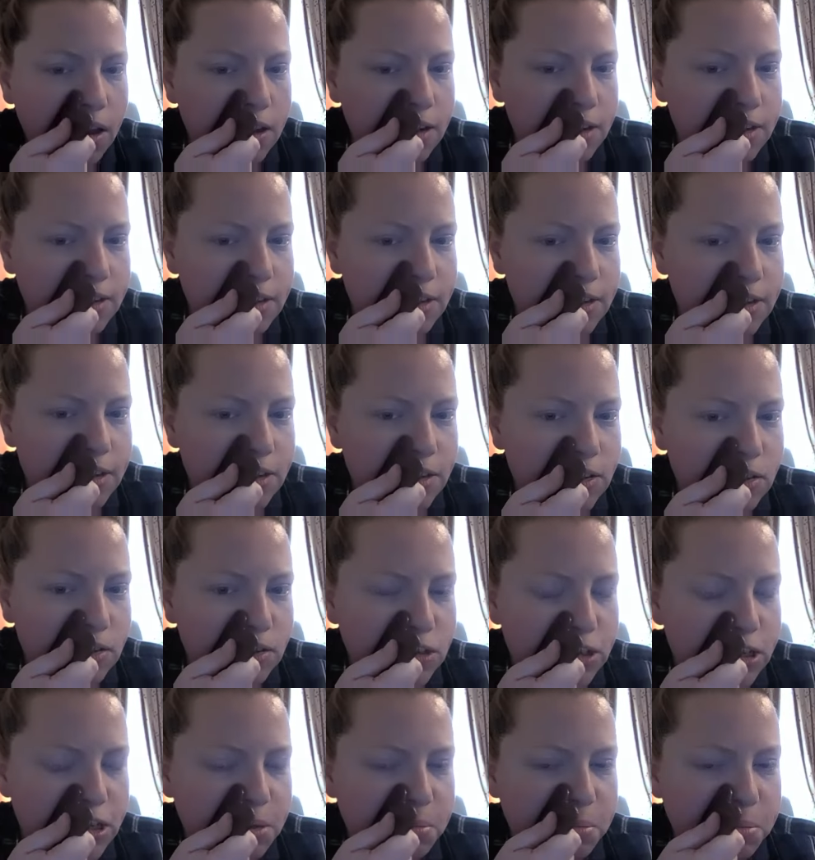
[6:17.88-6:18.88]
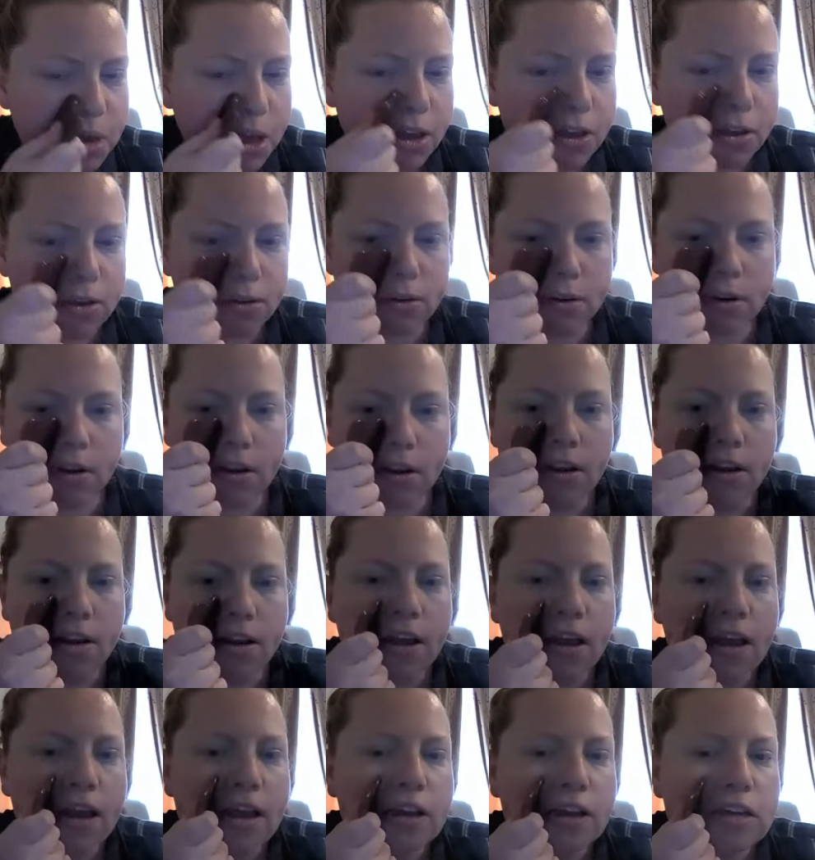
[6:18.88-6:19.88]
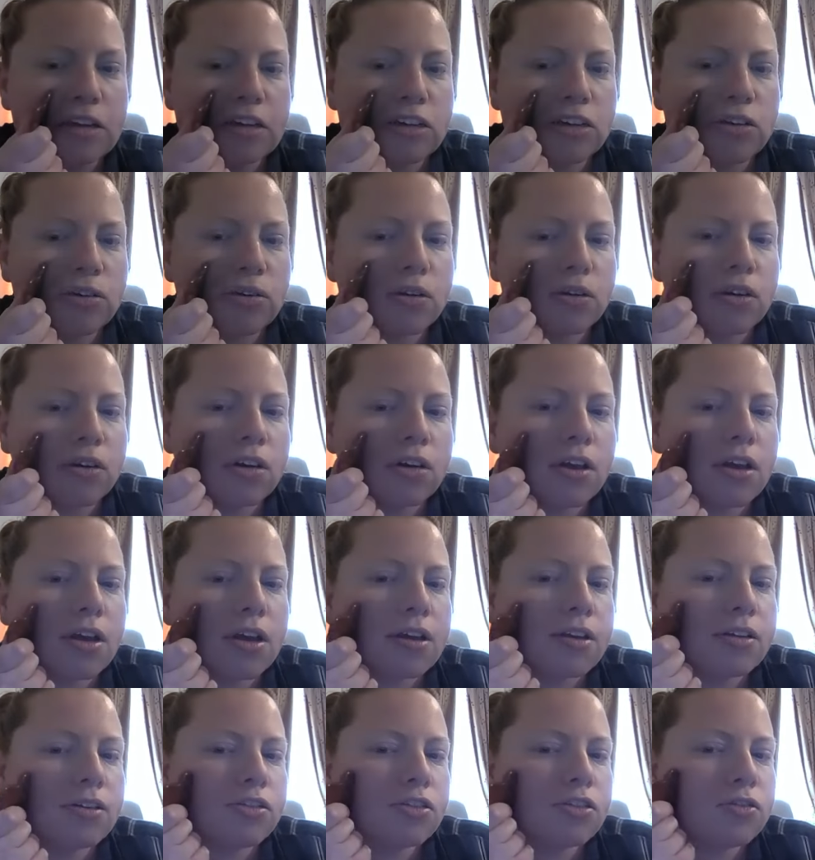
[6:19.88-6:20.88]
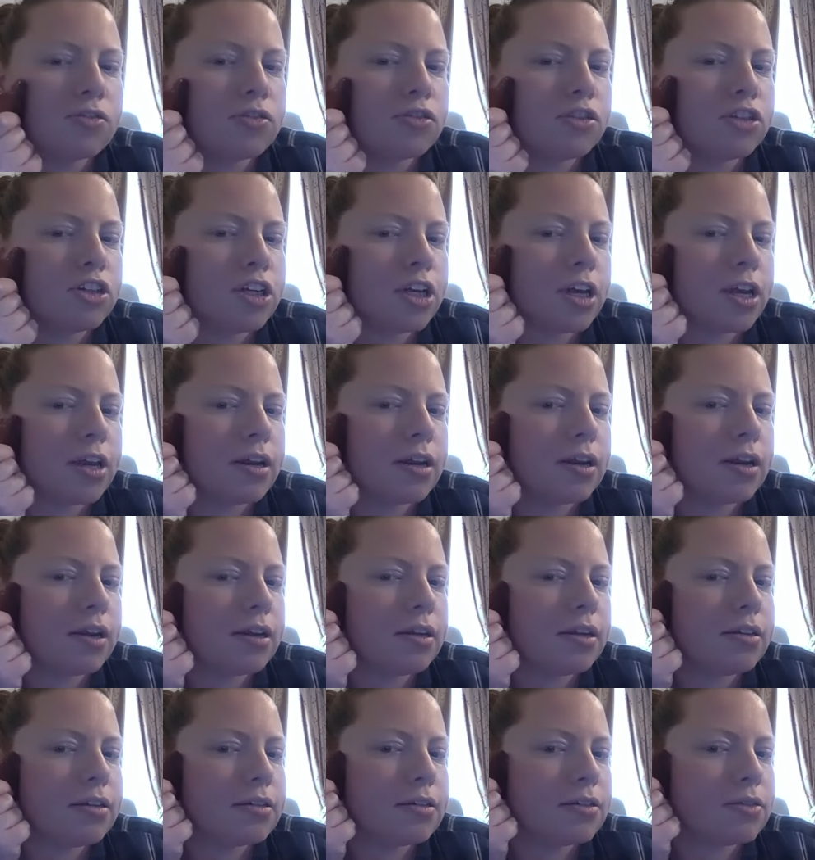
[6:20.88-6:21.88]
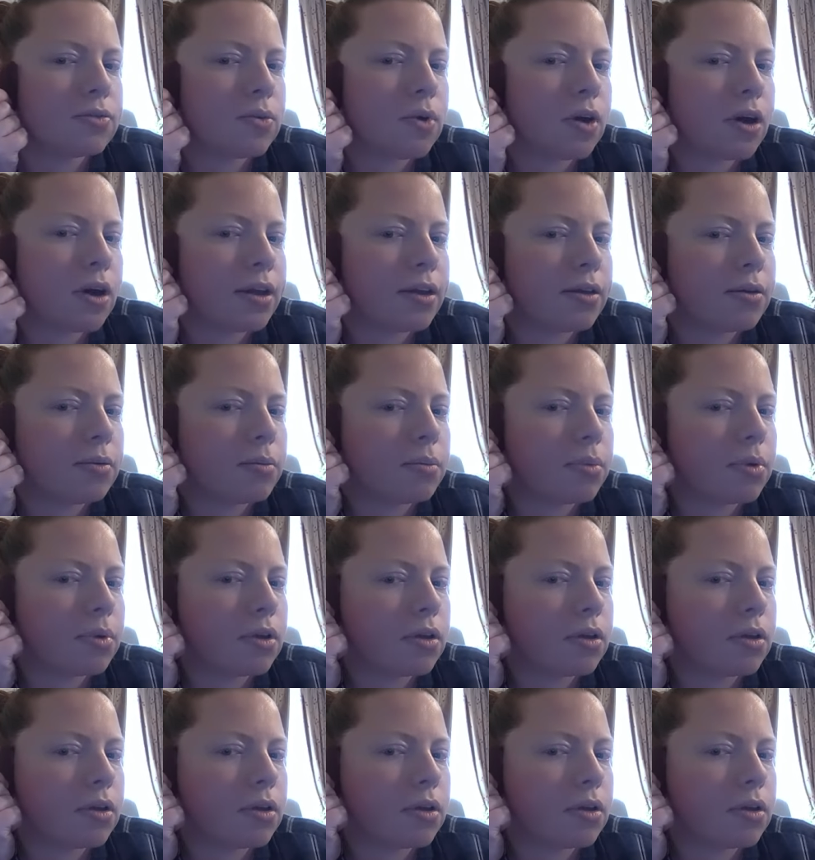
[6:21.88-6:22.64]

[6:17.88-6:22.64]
underneath your cheekbone, and you are going to gently swipe